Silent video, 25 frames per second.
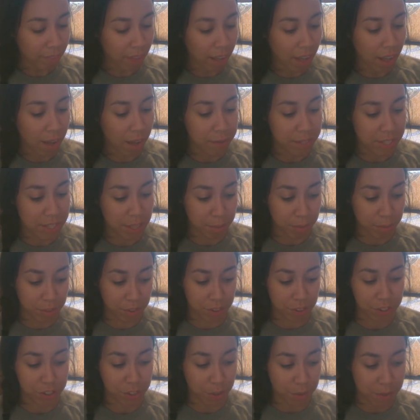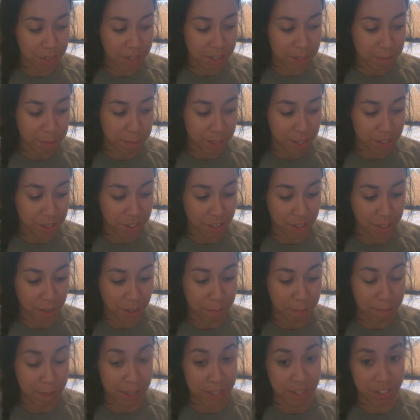I was able to show the speech
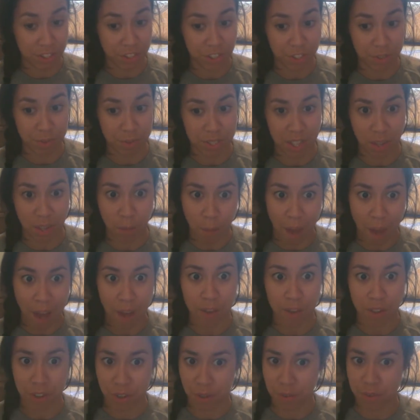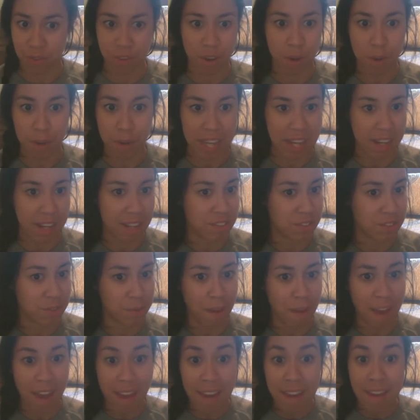therapist, and she was like, wow, you know, no, he didn't
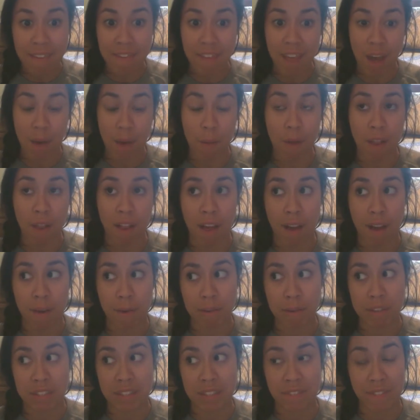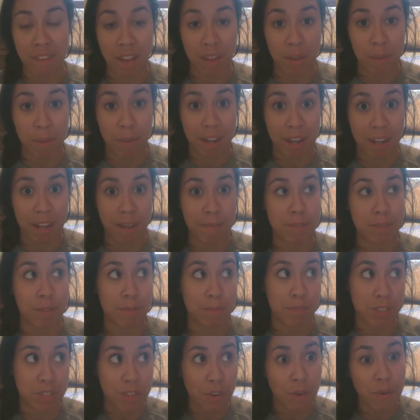do any of that while I was evaluating him, so
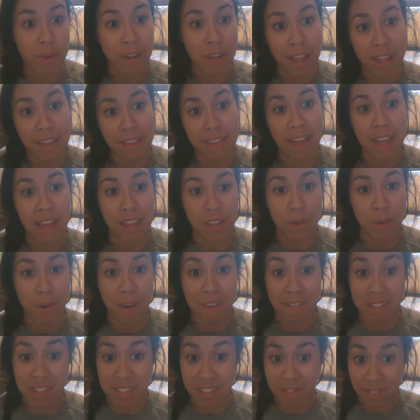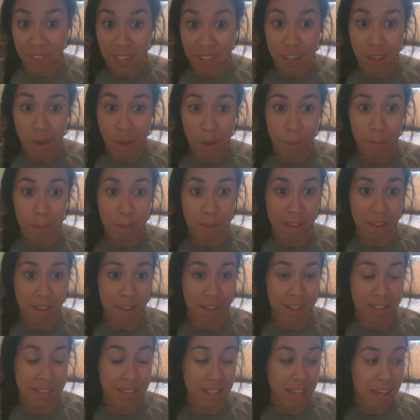I'm so glad that you have this video,
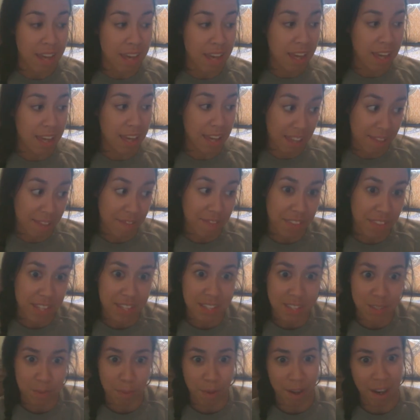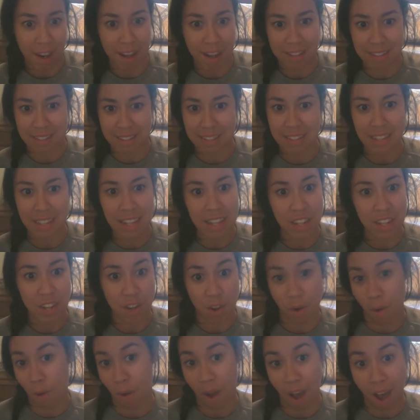because if this is what I had seen, you
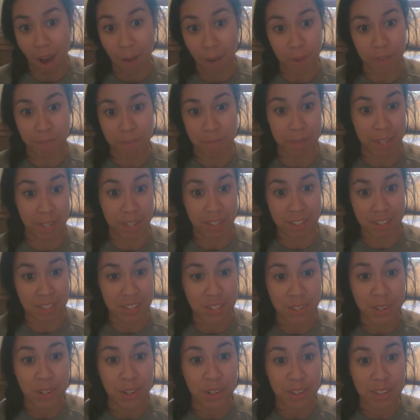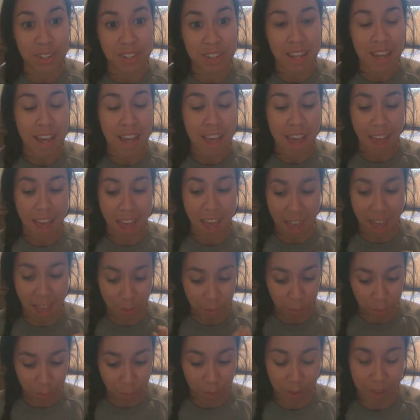know, I would have been concerned,
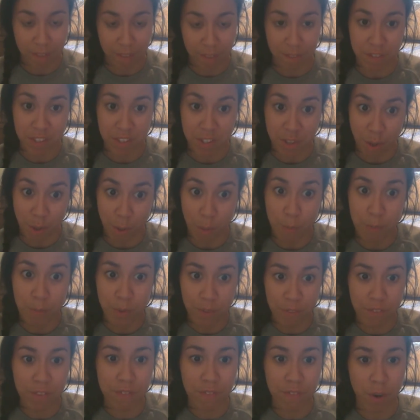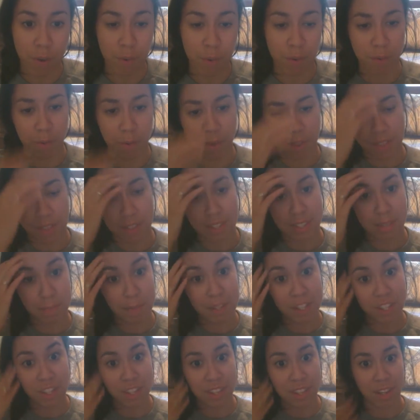and we would have, you know, moved forward with
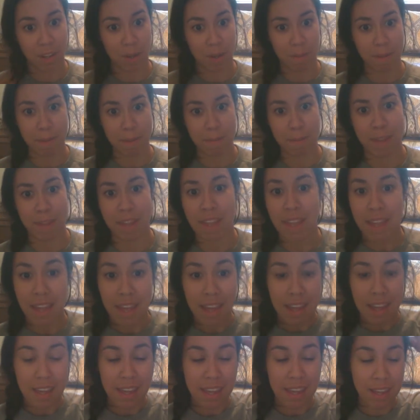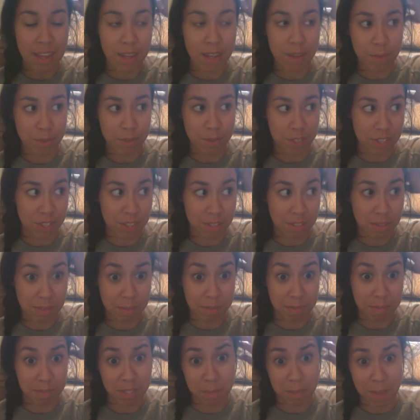speech therapy. But he was
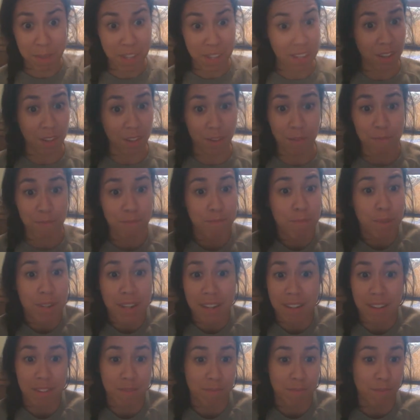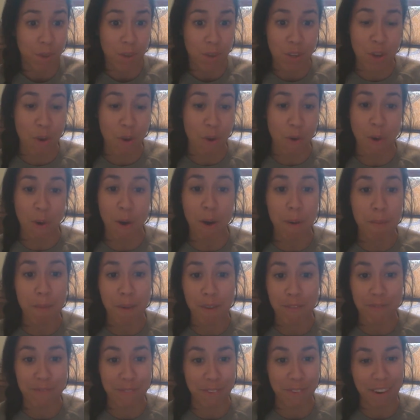speaking pretty, you know,
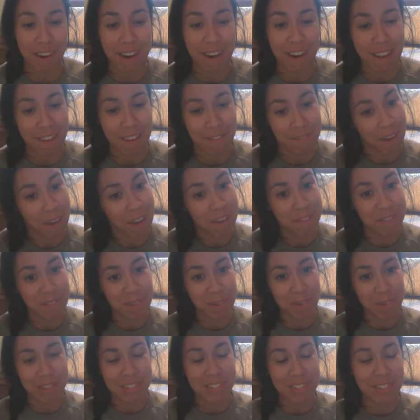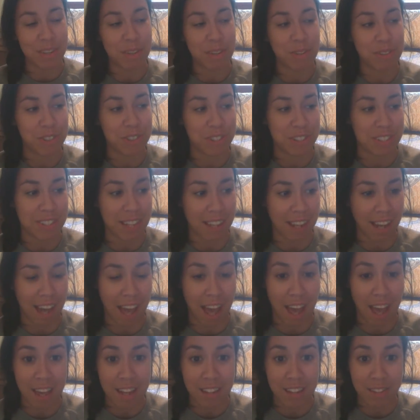normal for a 5-year-old. So she's like,
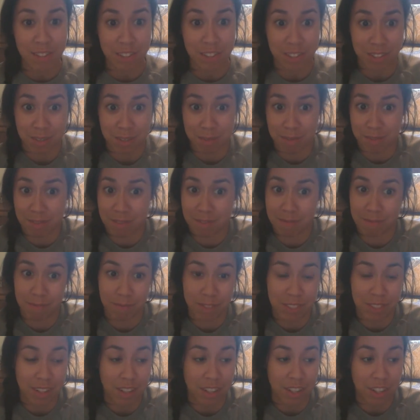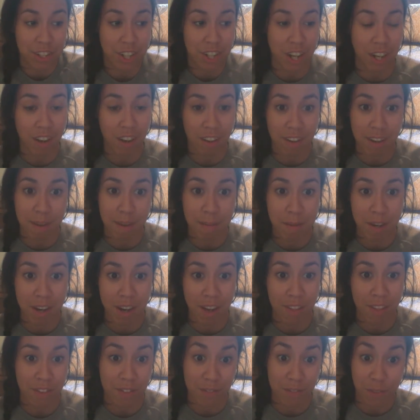I just was going to check on him in
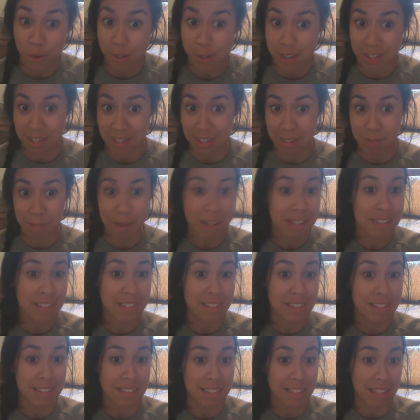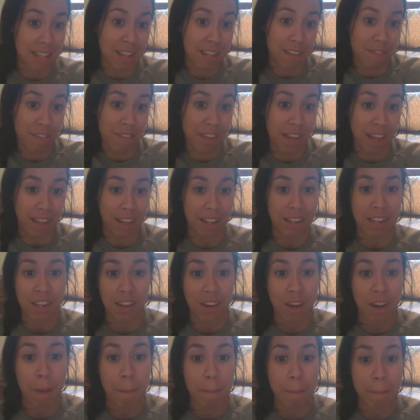another 4 to 6 months and see if it had
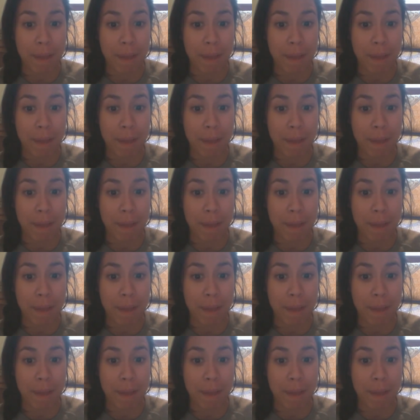cleared up.